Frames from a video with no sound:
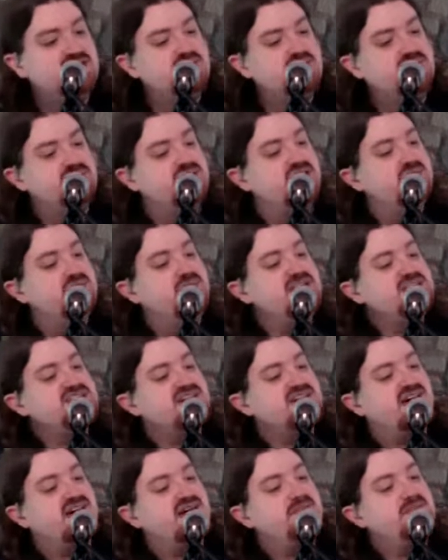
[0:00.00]
But in the
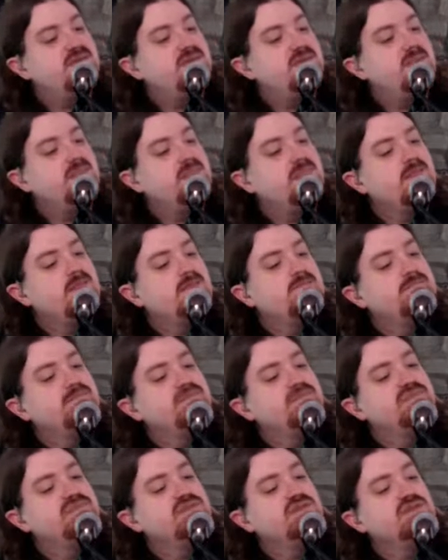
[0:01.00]
meantime,
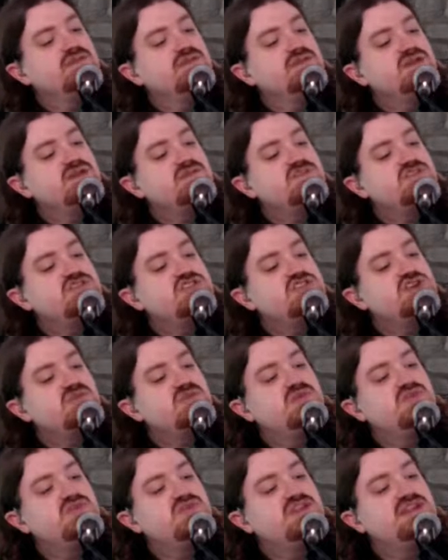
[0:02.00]
keep the show
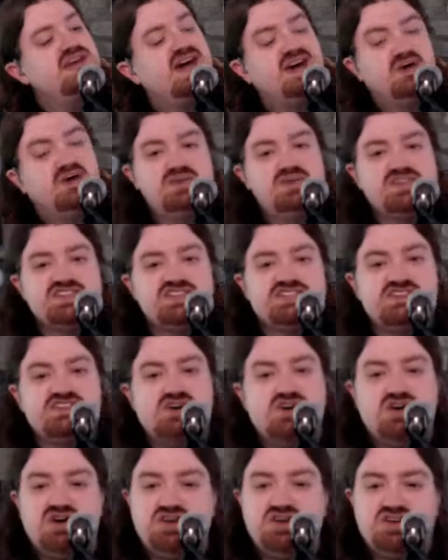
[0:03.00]
moving now with a
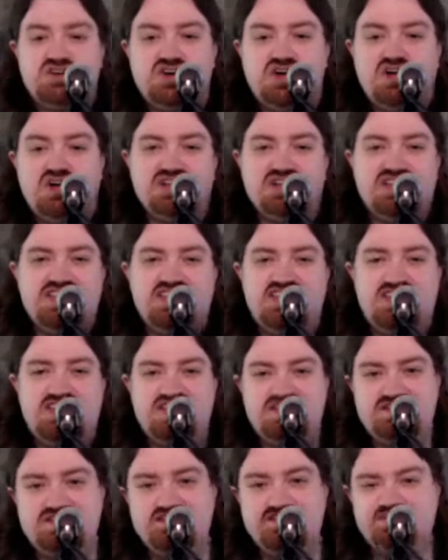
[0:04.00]
song called
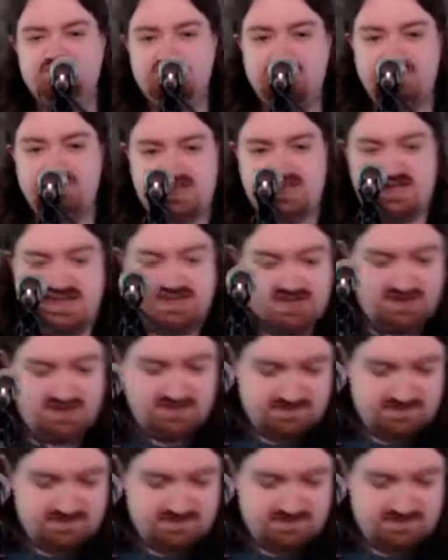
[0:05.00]
Think of Me.